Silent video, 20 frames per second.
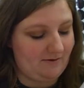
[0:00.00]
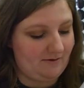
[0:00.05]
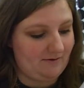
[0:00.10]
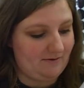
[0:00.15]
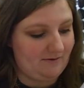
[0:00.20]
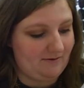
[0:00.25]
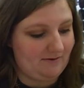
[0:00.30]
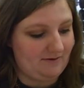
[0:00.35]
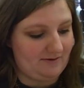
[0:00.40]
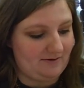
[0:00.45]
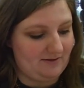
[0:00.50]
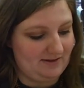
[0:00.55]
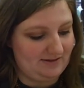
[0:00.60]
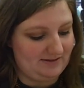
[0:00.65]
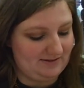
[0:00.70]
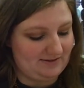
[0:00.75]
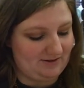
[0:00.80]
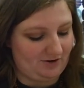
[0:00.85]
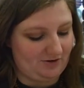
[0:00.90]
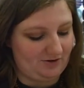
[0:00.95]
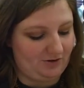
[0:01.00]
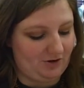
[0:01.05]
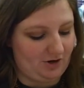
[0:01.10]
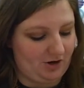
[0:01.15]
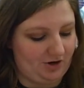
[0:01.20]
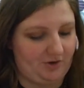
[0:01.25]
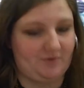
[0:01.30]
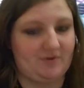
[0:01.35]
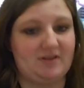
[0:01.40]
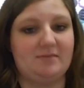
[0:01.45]
this is our
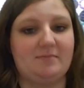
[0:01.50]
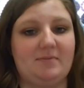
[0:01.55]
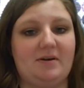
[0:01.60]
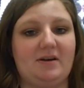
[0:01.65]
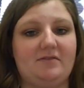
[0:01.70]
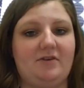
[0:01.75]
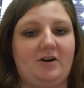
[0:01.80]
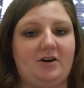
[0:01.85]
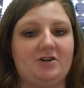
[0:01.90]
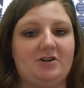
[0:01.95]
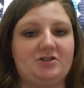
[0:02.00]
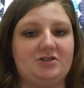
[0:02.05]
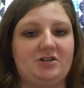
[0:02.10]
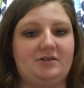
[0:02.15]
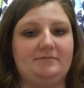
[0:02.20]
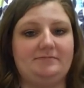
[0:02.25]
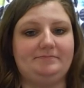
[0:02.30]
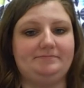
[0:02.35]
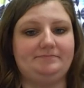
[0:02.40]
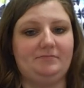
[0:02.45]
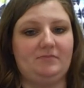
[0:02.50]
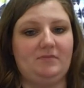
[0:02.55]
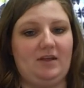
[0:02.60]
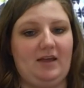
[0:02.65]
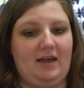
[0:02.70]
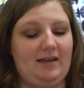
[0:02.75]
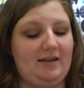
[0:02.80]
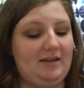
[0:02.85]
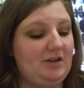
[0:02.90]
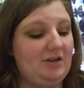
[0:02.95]
logarithmic function. Okay?
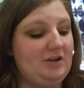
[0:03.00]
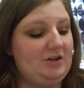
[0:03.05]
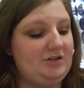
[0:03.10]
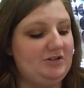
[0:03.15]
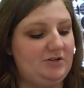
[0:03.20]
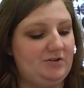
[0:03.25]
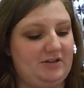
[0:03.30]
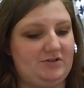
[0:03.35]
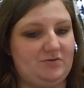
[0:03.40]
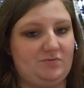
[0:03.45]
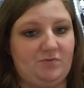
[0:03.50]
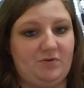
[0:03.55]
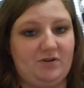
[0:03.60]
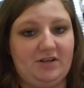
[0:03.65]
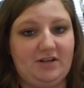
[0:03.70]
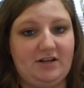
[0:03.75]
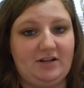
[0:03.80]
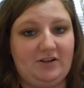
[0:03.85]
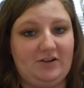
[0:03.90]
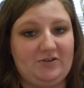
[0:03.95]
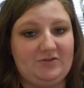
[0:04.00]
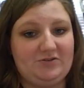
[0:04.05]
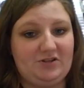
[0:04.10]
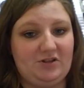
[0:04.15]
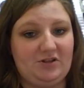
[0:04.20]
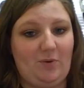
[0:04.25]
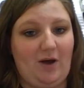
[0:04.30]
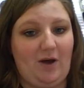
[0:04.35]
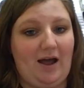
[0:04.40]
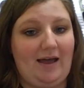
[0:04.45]
So it gets really close to the
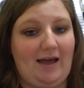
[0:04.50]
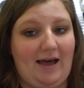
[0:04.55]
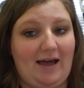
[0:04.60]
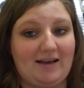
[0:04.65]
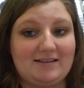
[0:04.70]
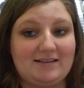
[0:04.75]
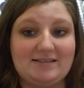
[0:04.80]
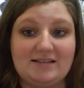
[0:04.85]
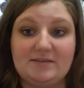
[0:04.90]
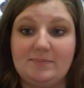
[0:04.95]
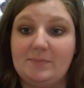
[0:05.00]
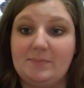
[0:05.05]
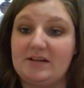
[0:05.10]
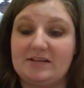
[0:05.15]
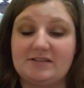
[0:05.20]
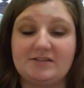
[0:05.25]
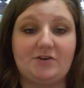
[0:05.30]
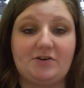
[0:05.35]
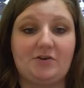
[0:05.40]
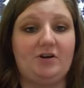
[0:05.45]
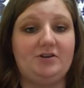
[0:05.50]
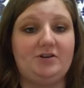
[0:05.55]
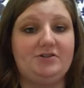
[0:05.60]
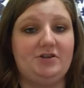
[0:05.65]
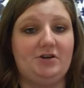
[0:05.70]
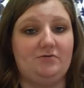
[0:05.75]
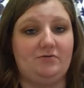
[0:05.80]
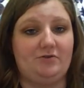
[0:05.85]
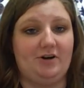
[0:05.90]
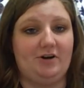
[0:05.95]
y-axis but doesn't cross
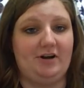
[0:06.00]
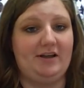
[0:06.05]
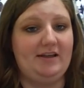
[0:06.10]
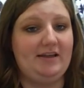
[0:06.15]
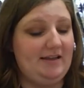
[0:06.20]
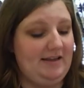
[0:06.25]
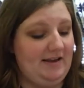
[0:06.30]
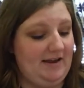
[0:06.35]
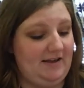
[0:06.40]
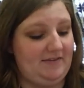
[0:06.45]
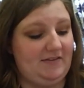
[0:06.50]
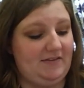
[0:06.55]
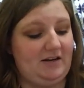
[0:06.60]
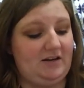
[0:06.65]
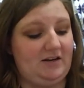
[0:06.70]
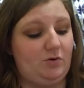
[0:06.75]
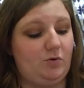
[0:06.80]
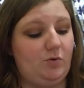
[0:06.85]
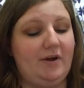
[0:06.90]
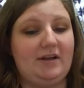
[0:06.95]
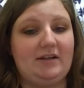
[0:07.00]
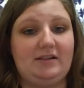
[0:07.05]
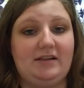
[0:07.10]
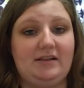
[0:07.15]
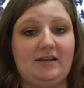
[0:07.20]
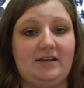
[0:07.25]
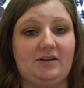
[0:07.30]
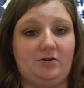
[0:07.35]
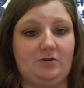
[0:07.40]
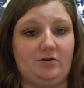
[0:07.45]
over it, and then quickly
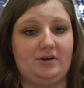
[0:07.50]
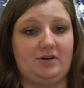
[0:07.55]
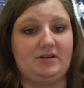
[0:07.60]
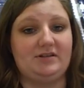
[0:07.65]
increases on